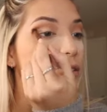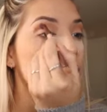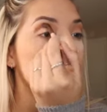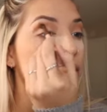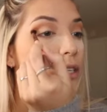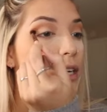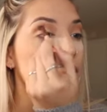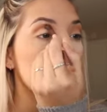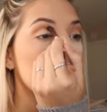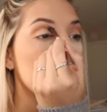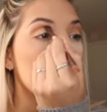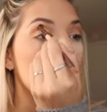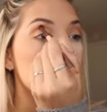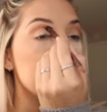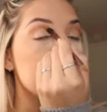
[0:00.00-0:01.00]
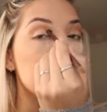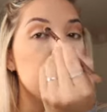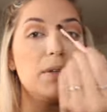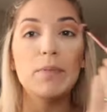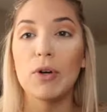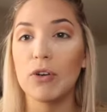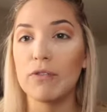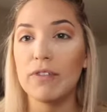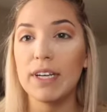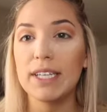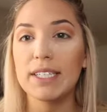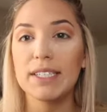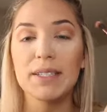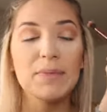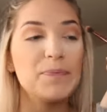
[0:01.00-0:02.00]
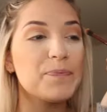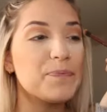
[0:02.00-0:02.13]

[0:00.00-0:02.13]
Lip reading: nothing has to be perfect.